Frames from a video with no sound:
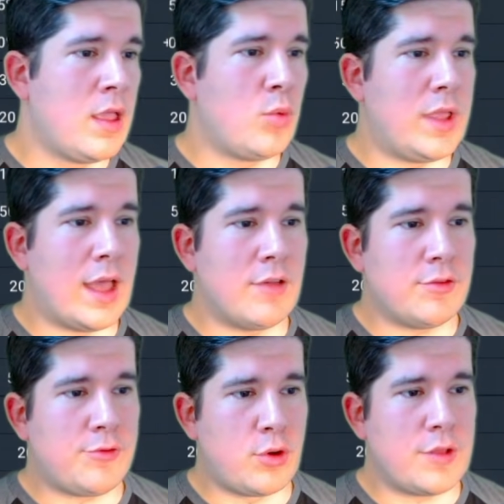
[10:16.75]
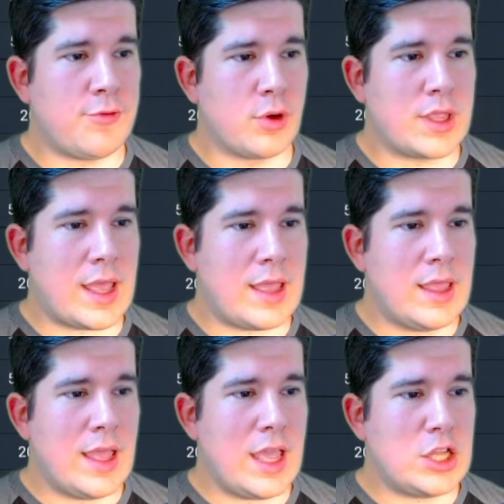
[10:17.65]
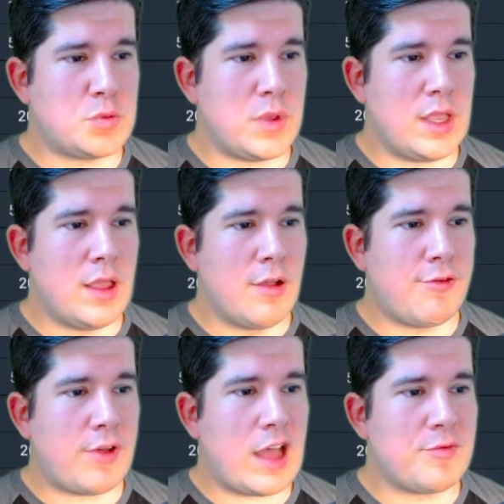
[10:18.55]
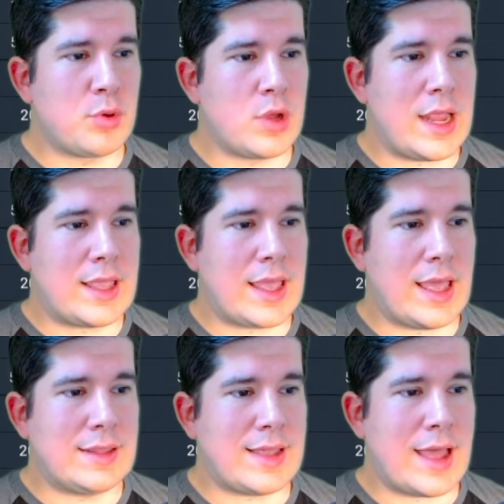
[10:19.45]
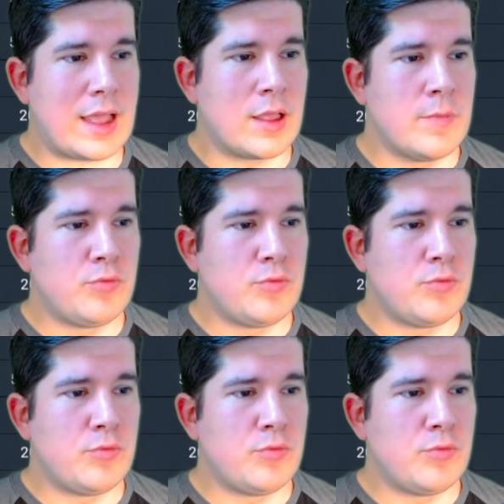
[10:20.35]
We have 44k HP, 5.8k attack,